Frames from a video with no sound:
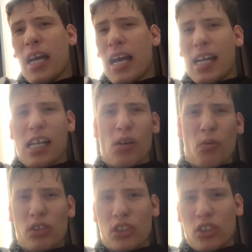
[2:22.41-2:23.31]
And it
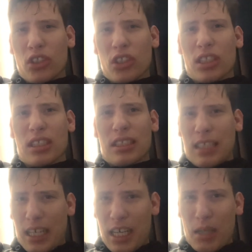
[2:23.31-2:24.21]
was just
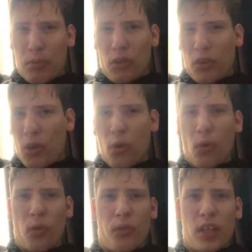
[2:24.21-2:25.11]
terrible. The
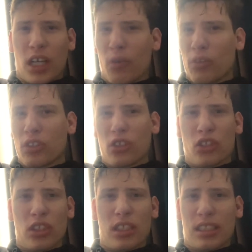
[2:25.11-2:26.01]
whole thing was
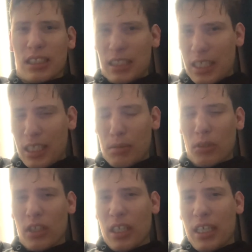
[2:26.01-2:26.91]
just
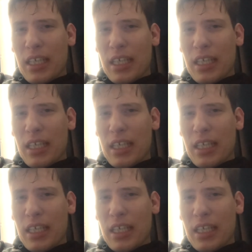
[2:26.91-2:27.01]
terrible.